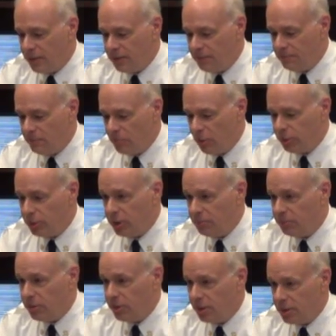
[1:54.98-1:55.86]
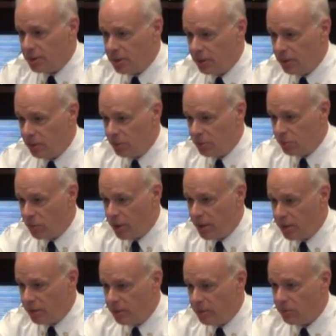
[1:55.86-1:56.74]
multi-plugs that go
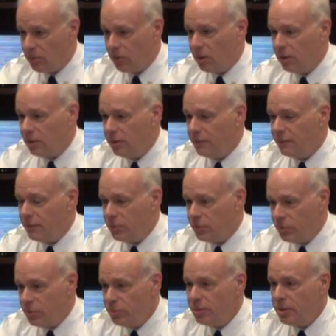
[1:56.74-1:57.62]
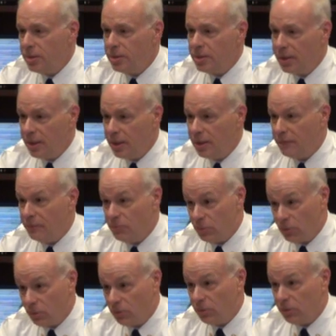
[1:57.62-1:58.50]
right into the wall. If you do need to have
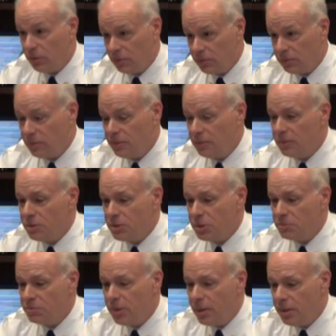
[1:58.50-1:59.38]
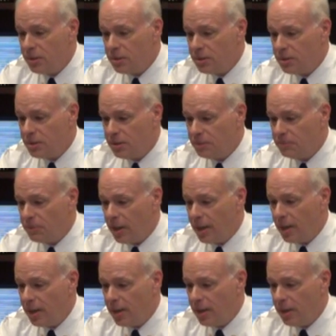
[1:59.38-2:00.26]
more space, to
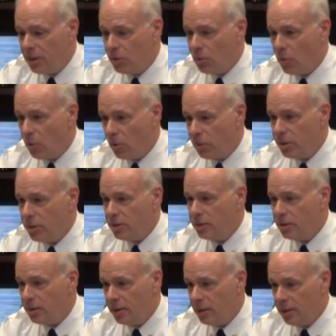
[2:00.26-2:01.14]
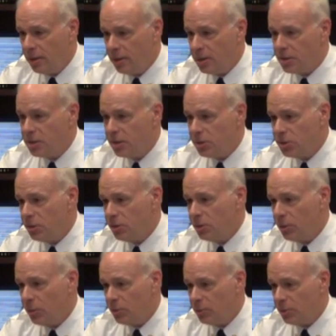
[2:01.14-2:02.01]
buy a corded extension
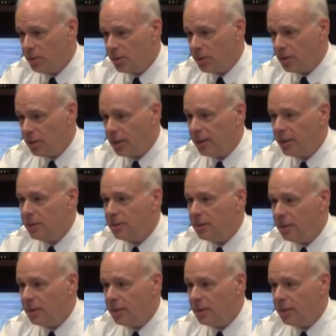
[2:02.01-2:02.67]
cord with a light